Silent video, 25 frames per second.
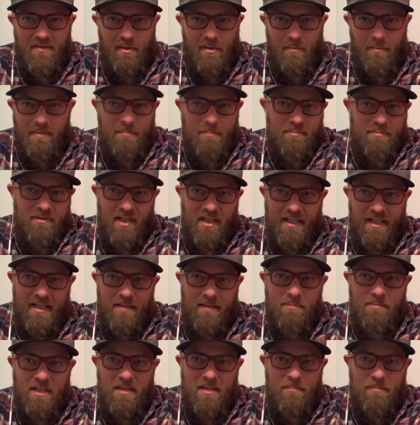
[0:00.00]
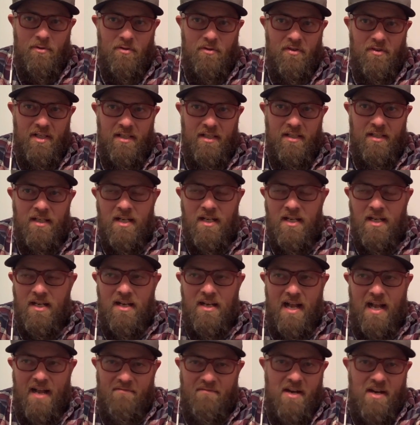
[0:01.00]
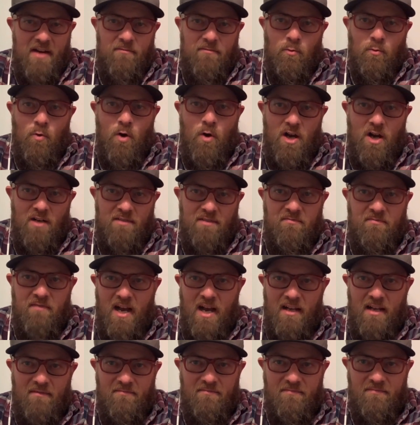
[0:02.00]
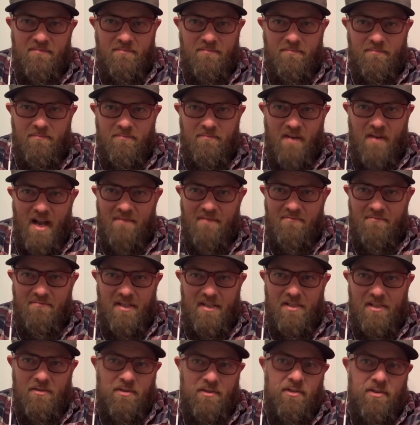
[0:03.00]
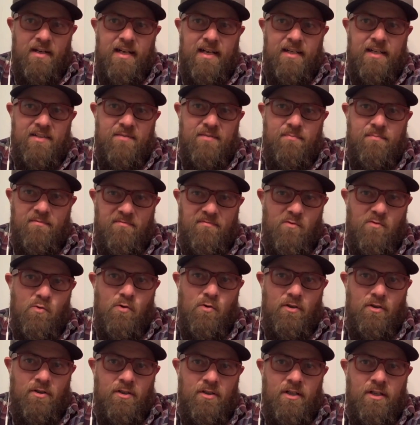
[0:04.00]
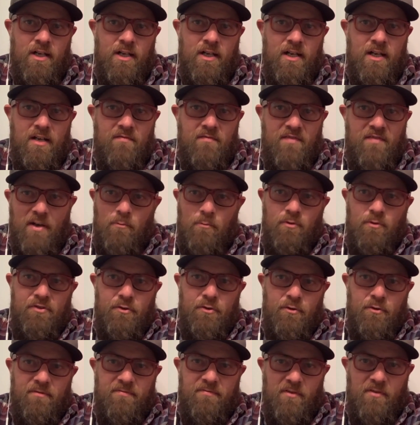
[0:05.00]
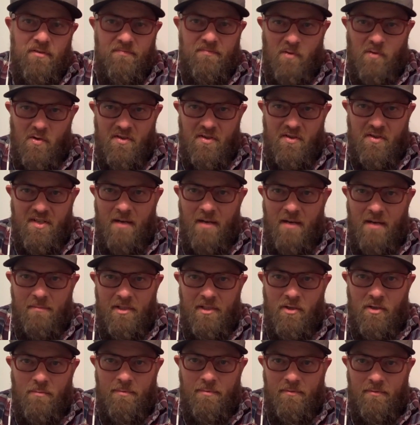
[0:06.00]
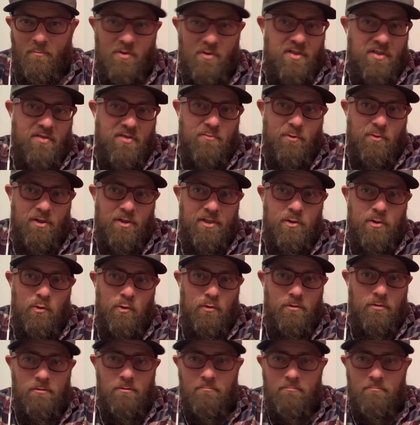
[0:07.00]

There'll be plenty of people that have never walked five feet on their hands before that will do it for the first time in the open, which is really cool.